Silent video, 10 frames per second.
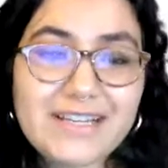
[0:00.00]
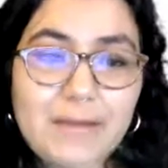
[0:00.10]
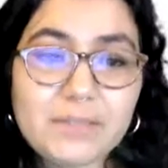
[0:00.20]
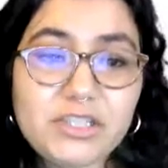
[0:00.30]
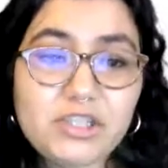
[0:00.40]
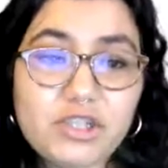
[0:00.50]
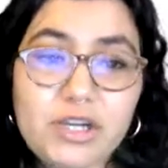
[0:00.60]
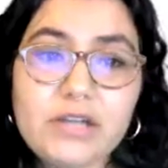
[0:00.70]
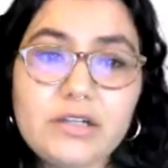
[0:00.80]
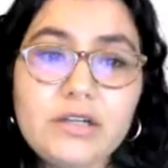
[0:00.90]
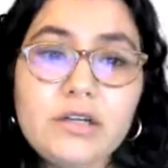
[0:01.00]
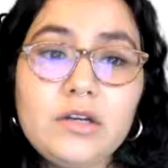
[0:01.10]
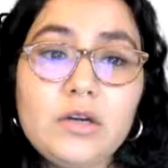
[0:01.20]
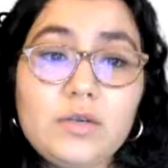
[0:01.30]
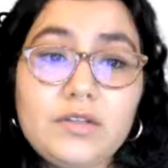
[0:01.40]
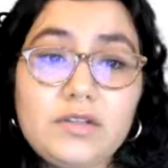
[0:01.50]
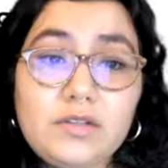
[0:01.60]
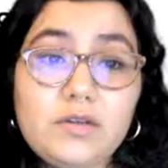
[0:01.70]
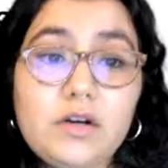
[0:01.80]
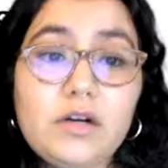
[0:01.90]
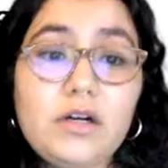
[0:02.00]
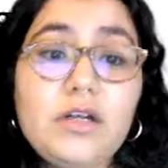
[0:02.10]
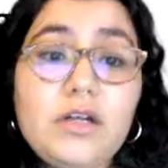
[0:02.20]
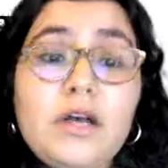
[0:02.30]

happy to share with you all.